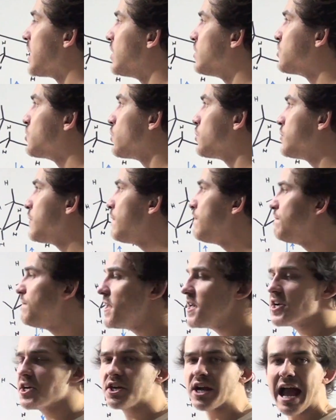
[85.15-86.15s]
So to
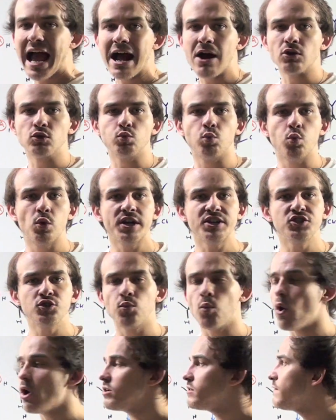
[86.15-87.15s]
figure out
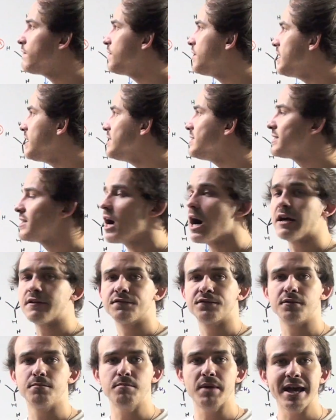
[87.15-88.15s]
which one of these
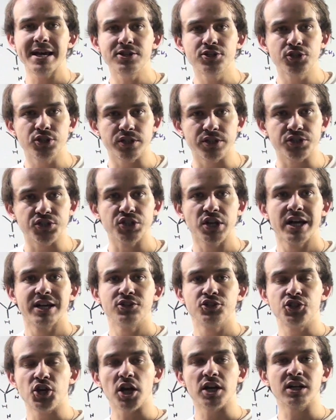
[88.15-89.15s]
conformations,
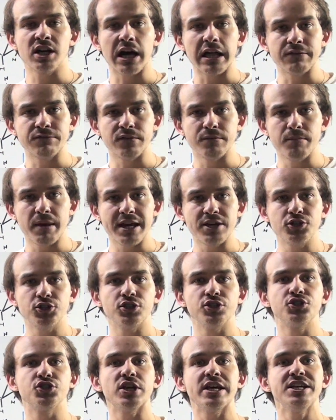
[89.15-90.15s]
chair
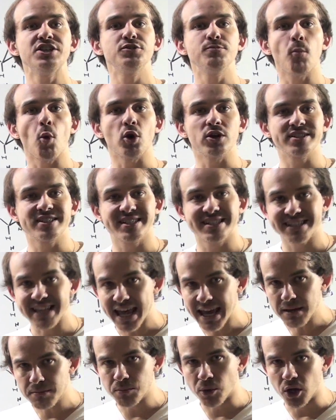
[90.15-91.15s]
conformations, is more
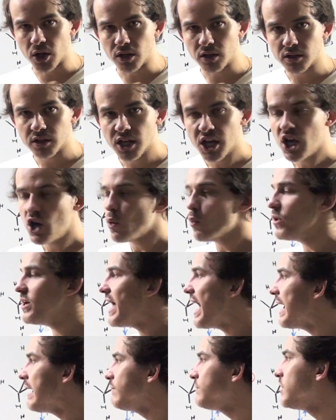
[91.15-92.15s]
stable, we
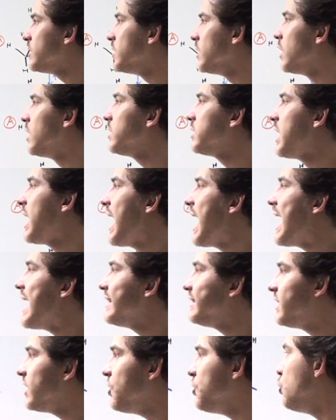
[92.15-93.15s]
have to look
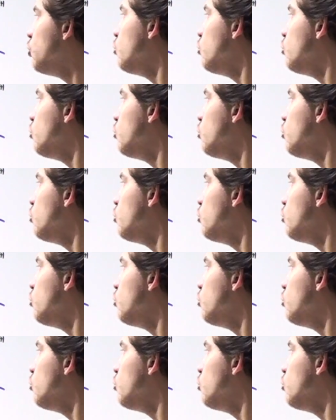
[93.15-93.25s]
at the